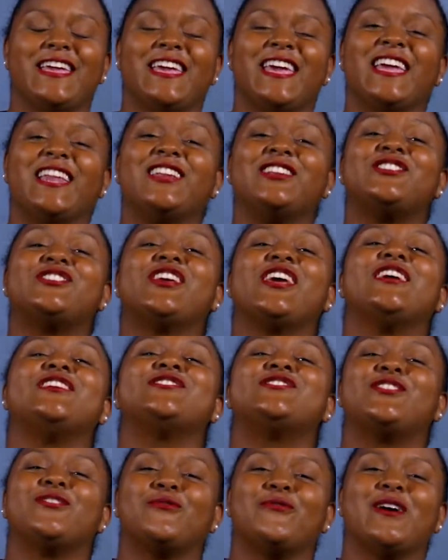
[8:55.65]
and it
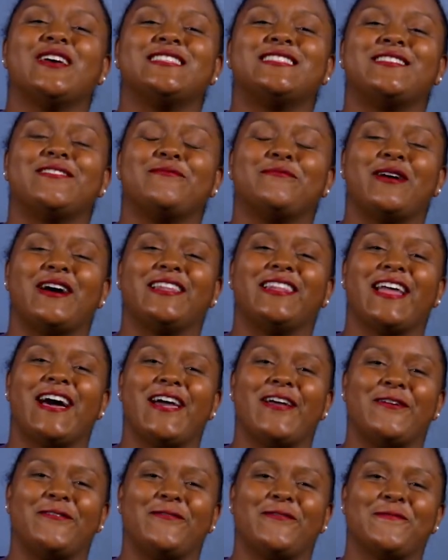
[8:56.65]
changed the rest of my
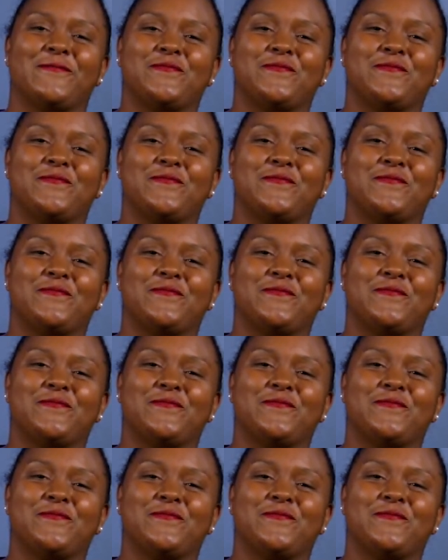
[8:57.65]
life.